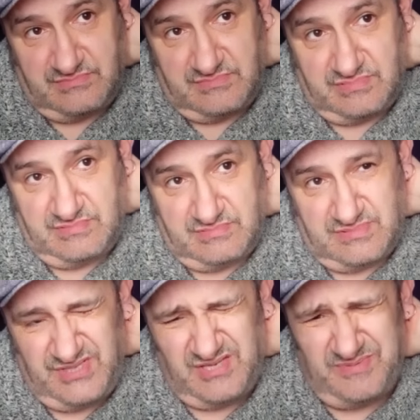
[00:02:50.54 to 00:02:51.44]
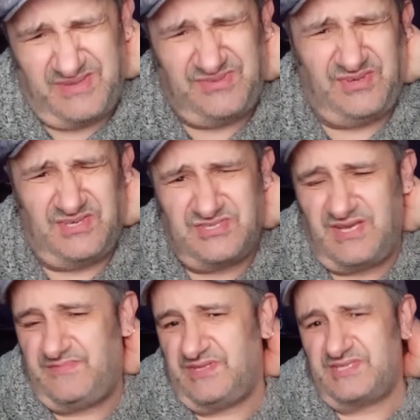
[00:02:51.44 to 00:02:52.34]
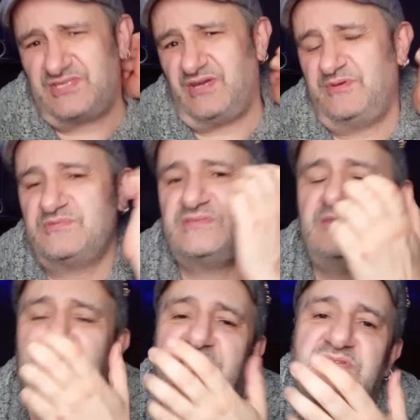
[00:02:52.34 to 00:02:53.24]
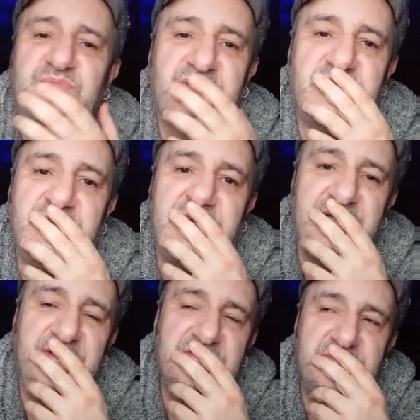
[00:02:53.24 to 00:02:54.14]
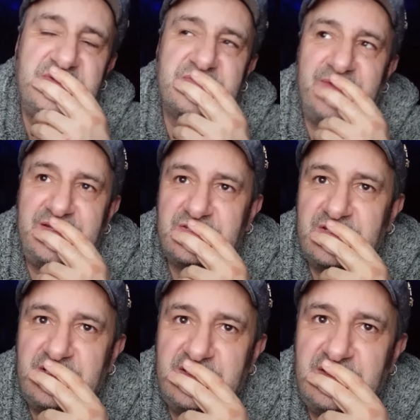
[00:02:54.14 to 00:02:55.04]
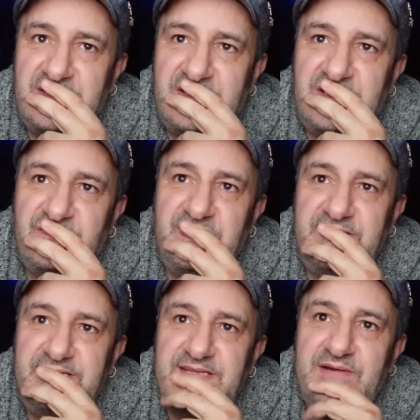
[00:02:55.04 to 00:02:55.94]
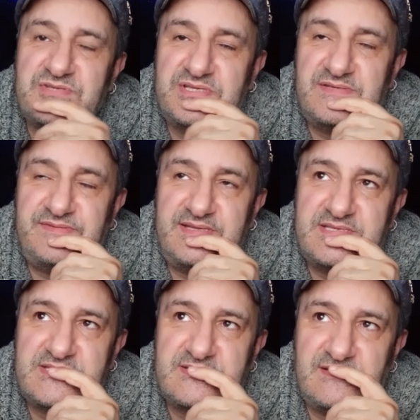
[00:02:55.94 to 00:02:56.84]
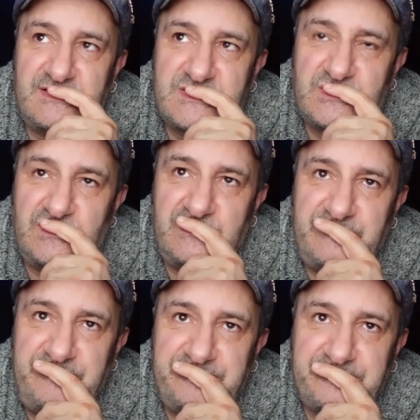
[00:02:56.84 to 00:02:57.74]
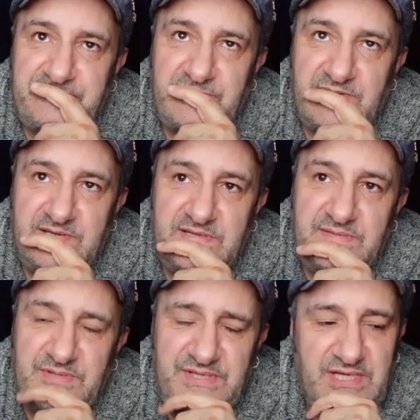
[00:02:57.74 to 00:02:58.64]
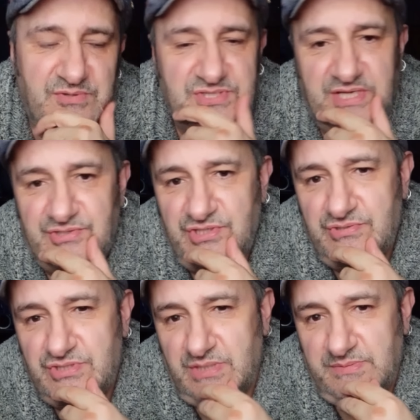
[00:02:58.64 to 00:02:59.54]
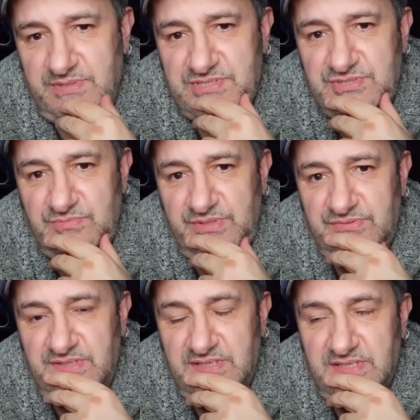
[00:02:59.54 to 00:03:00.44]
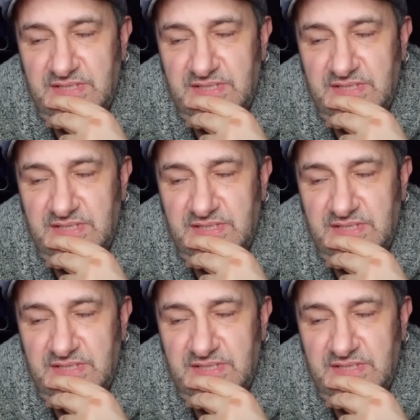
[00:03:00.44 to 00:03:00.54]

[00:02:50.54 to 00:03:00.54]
I think he was about thirty-seven at the time. He was he was no spring chicken. I mean, it was a mismatch. Really, that was a defence that I saw. Um, I think I watched that on YouTube. It might still be on there.